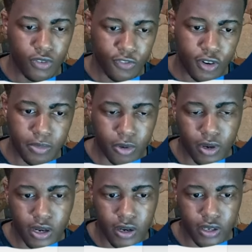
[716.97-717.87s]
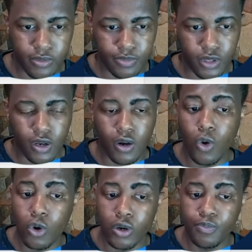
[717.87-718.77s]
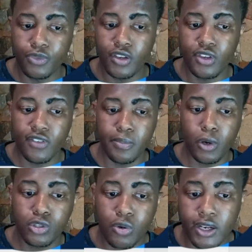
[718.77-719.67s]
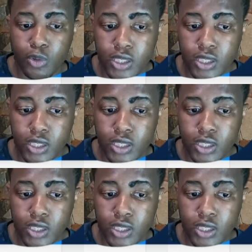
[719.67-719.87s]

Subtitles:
from the credit card. Or if you have a postgraduate